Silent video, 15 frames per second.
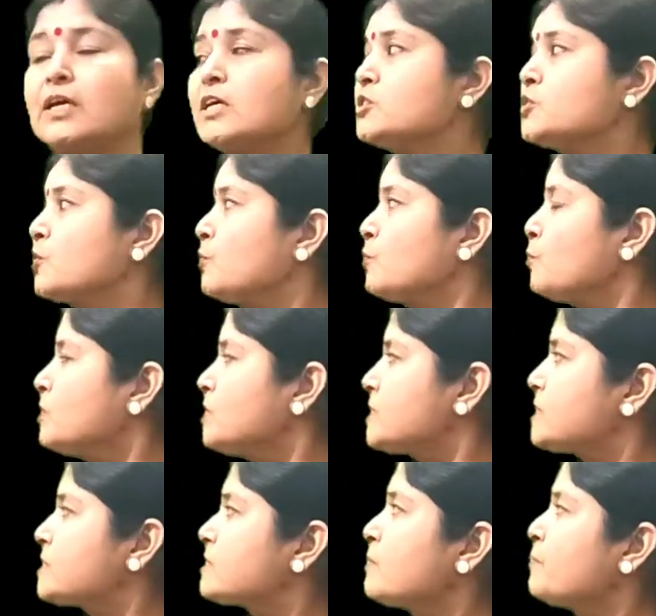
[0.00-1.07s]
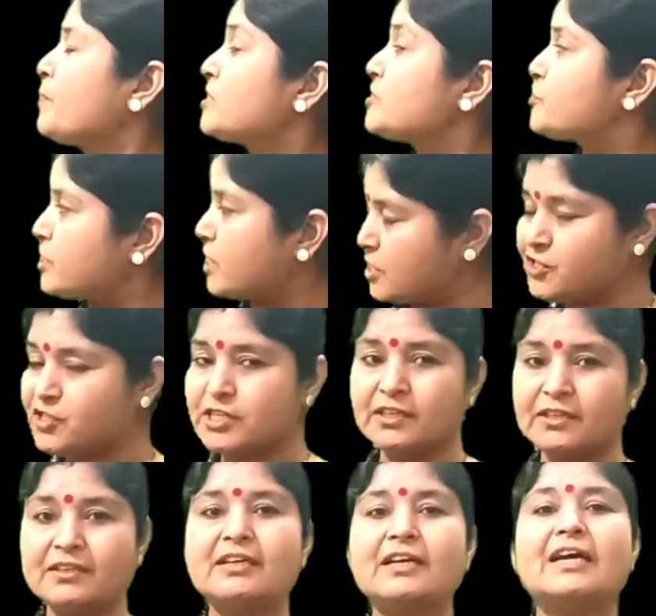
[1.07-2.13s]
So rules for
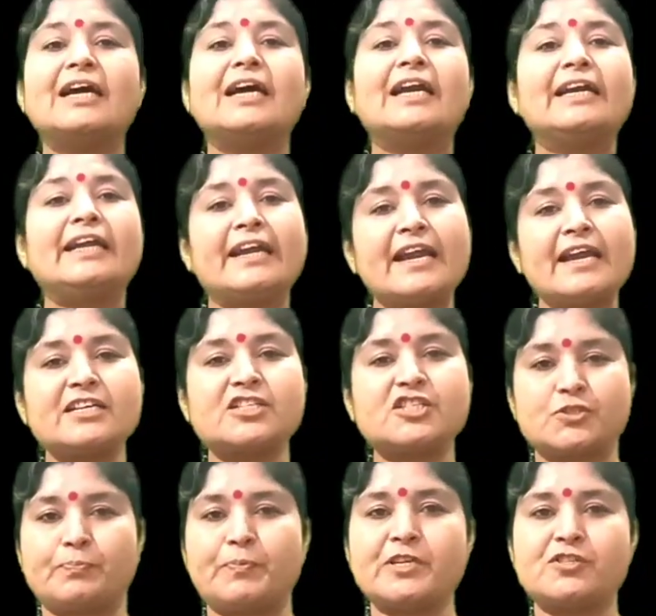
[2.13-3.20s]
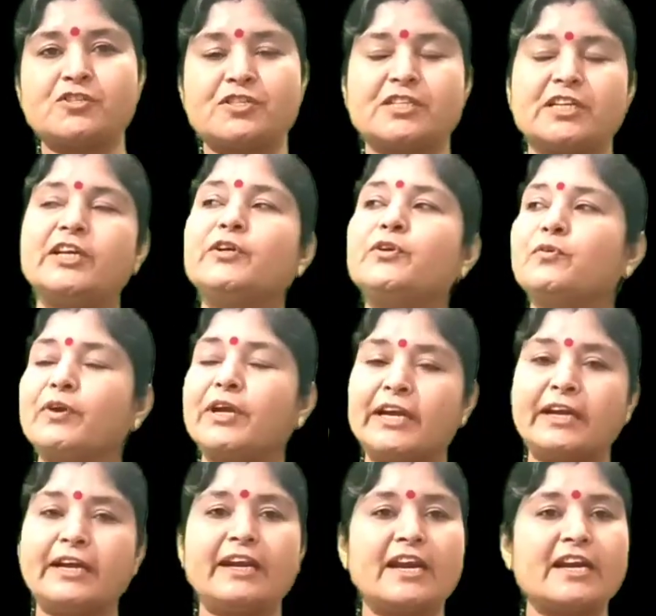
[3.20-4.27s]
changing direct speech into
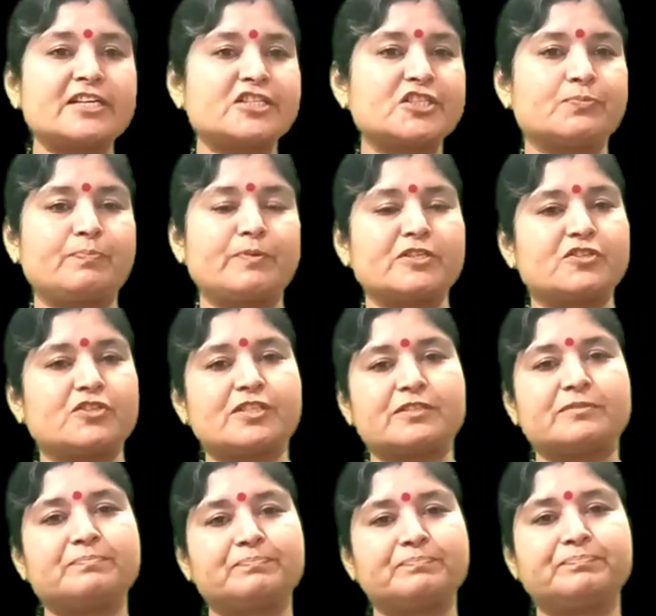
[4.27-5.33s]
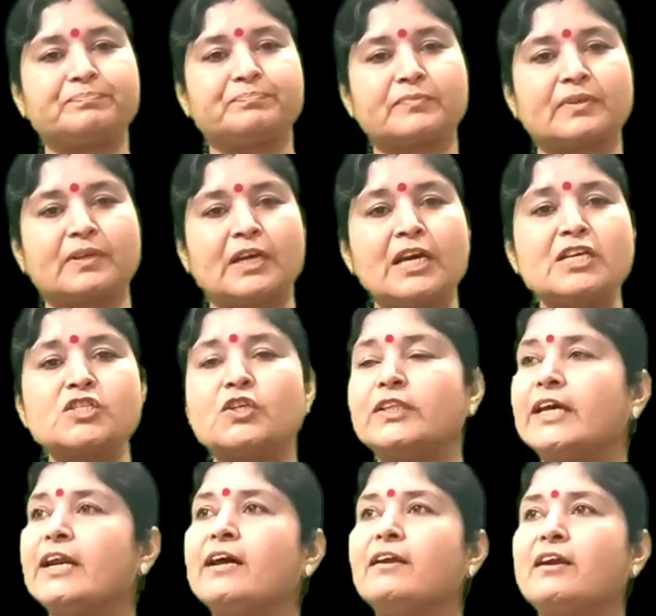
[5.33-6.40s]
indirect speech. So
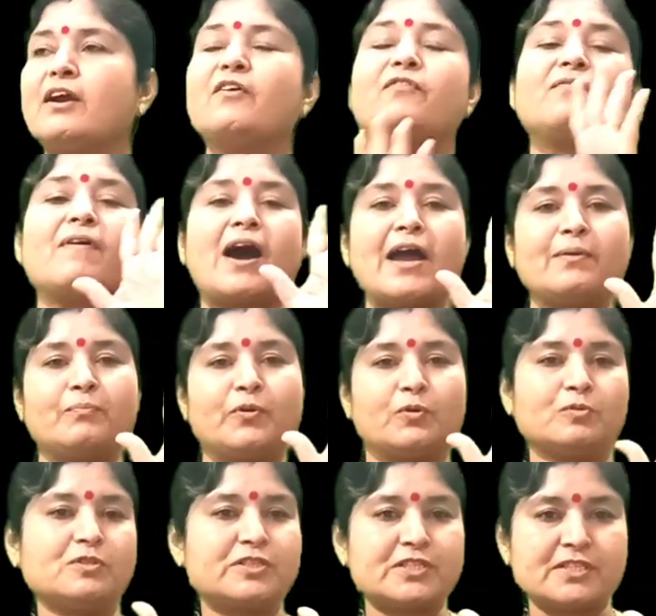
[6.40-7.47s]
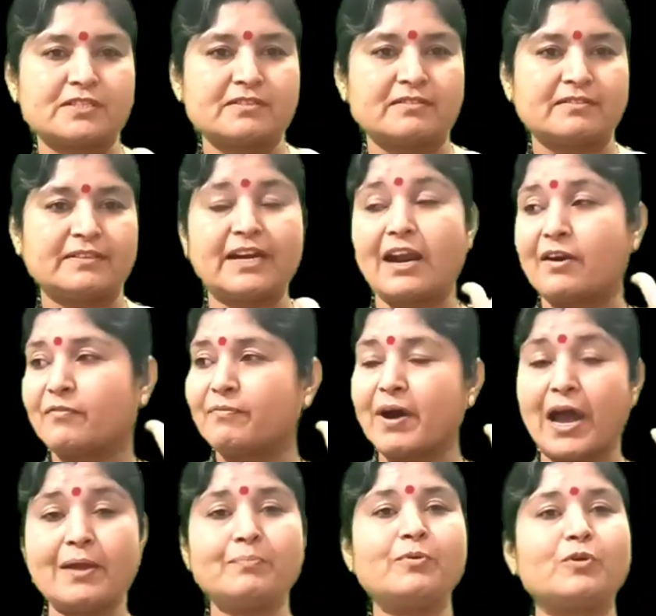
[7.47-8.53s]
there are 5 rules. There are
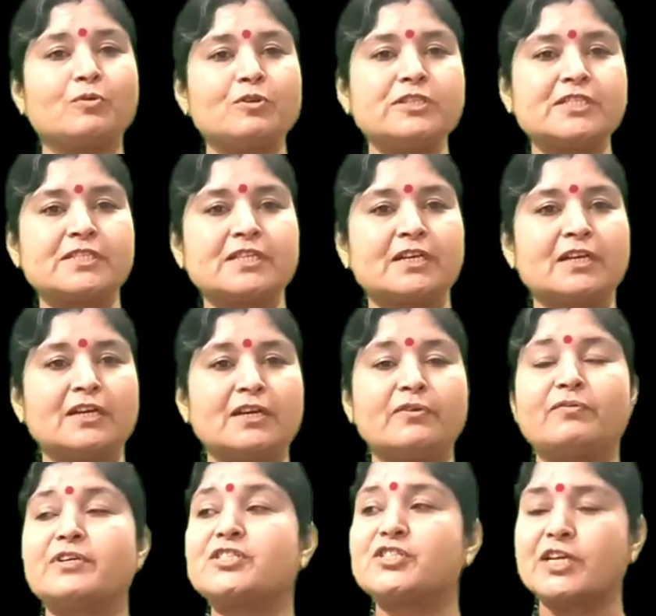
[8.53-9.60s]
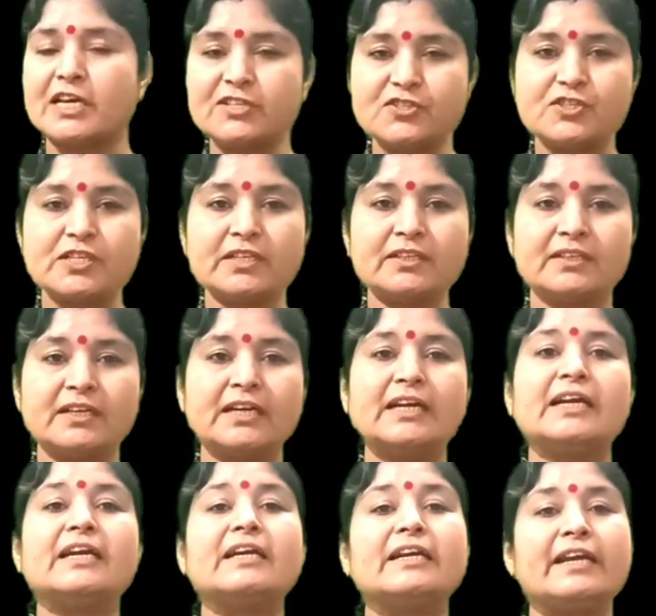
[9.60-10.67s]
5 rules for changing
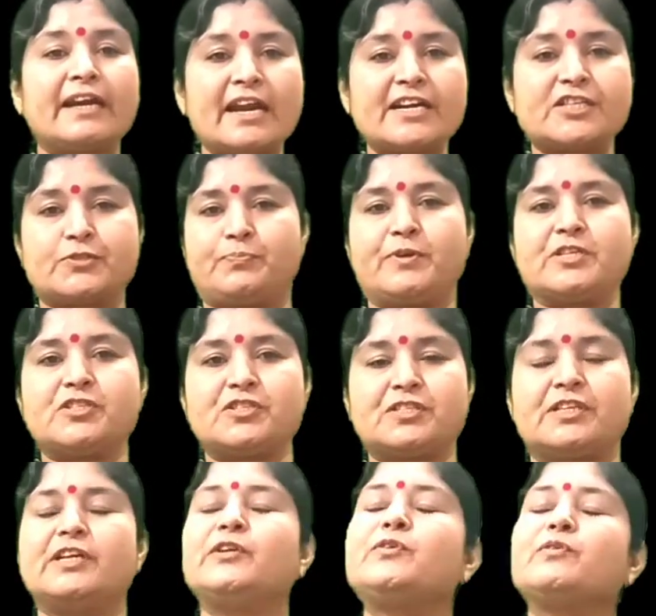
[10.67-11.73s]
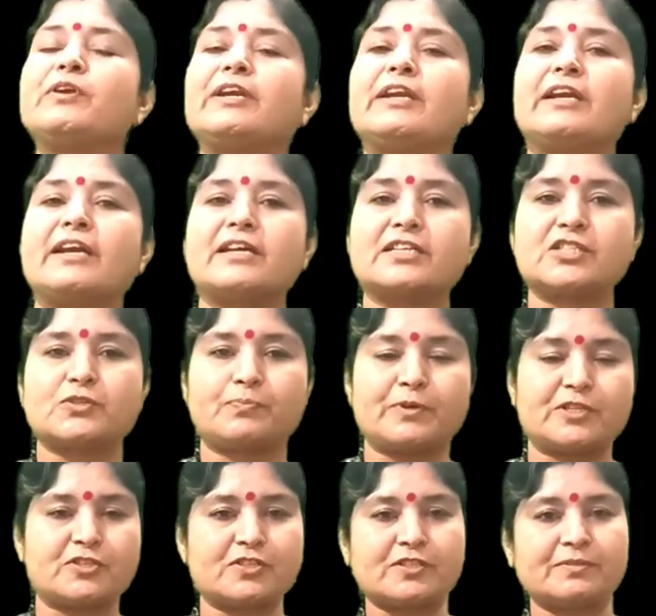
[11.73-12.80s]
direct speech into indirect
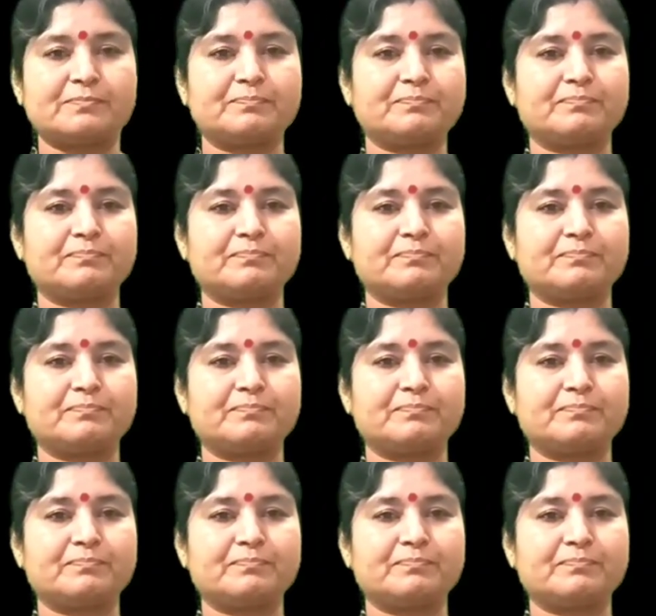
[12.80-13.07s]
speech.